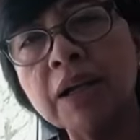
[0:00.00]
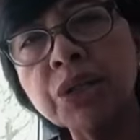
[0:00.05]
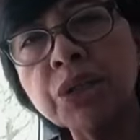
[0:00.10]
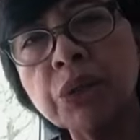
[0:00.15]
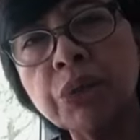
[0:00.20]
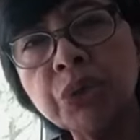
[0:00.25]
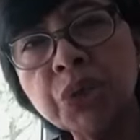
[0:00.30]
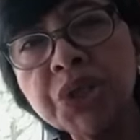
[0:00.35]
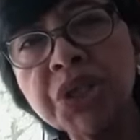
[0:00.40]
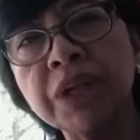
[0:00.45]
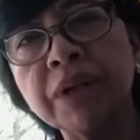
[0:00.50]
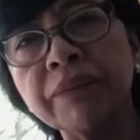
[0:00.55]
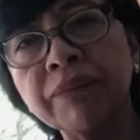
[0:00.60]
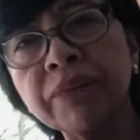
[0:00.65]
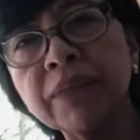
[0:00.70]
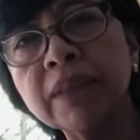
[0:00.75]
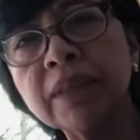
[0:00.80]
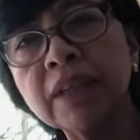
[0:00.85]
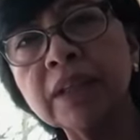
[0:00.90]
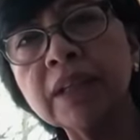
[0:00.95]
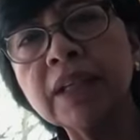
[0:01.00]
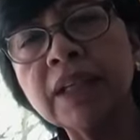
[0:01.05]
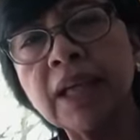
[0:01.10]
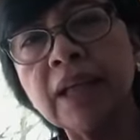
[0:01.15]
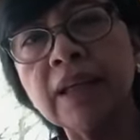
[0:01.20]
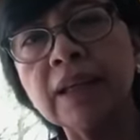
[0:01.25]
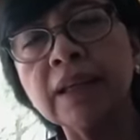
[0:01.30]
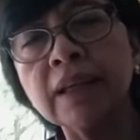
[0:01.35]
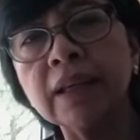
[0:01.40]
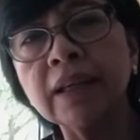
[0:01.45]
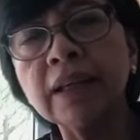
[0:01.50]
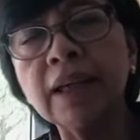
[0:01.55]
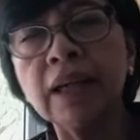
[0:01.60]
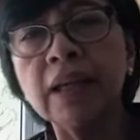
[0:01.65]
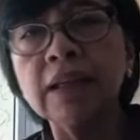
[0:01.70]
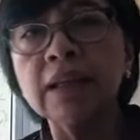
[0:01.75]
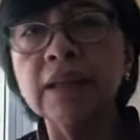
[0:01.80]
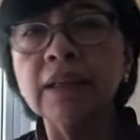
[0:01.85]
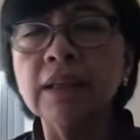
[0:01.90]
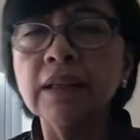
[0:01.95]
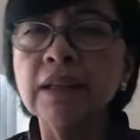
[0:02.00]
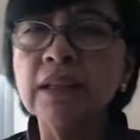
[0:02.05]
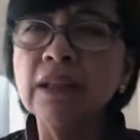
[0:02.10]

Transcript: a solution that can, can,